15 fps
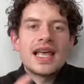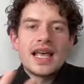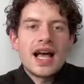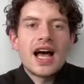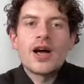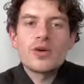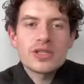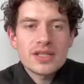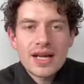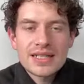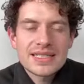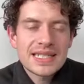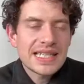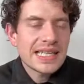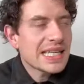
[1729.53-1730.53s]
I always like
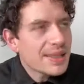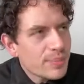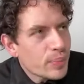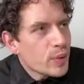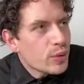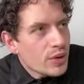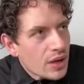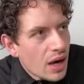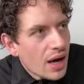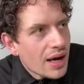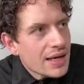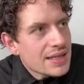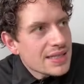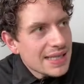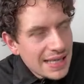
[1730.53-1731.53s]
to keep you
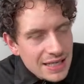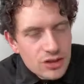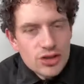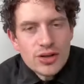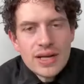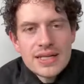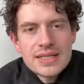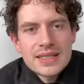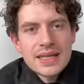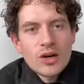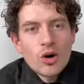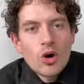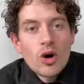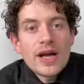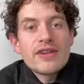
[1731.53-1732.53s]
guys interested
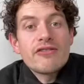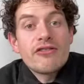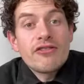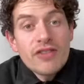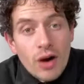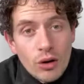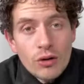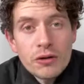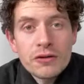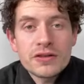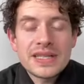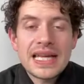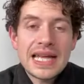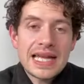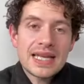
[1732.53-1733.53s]
or
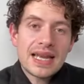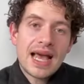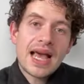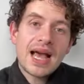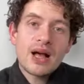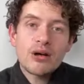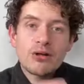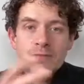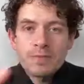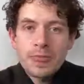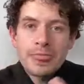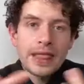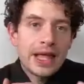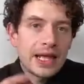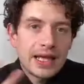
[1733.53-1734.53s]
involved in how
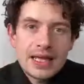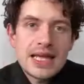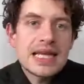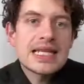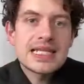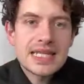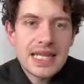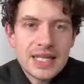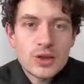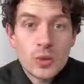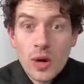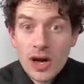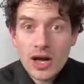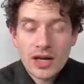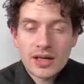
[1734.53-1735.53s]
these
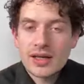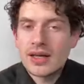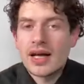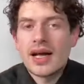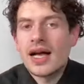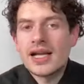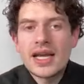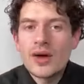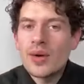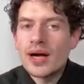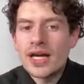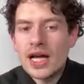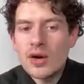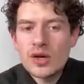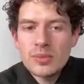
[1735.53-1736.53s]
things work. I know
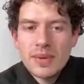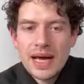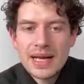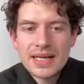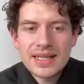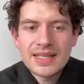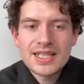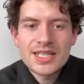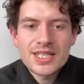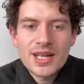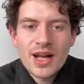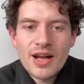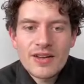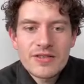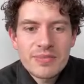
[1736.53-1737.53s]
I go on about it at the
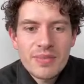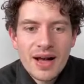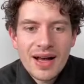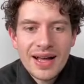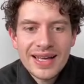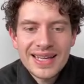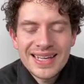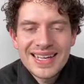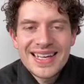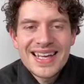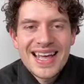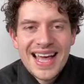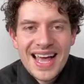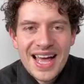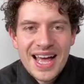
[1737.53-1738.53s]
start of my
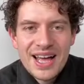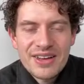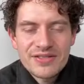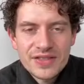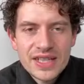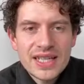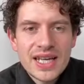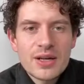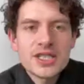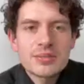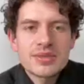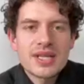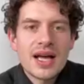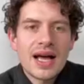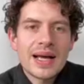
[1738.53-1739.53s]
video
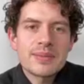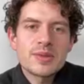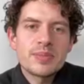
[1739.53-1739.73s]
sometimes,